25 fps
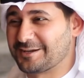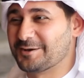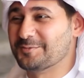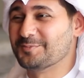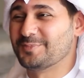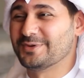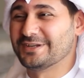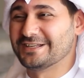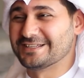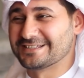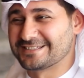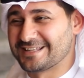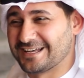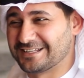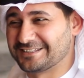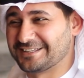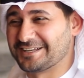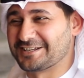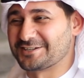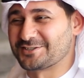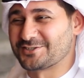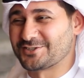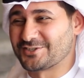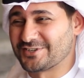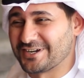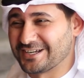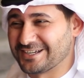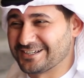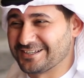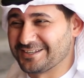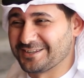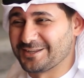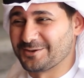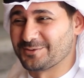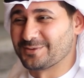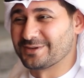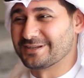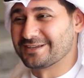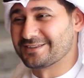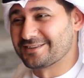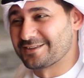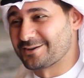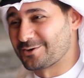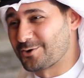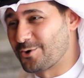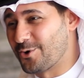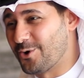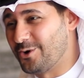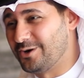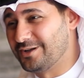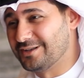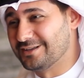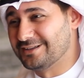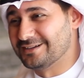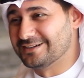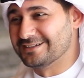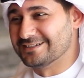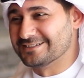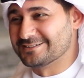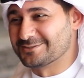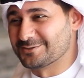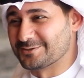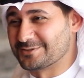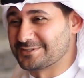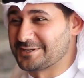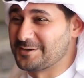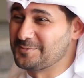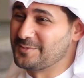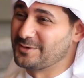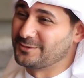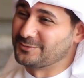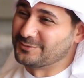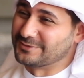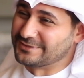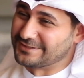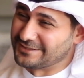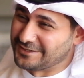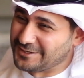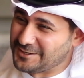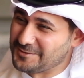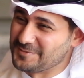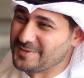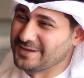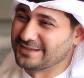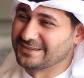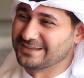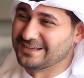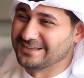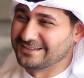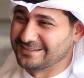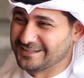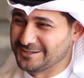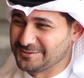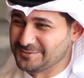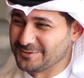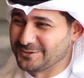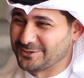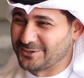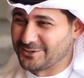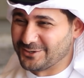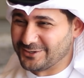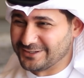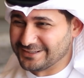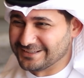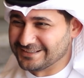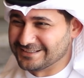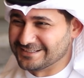companies that are struggle, they will either call us or someone would recommend that they will call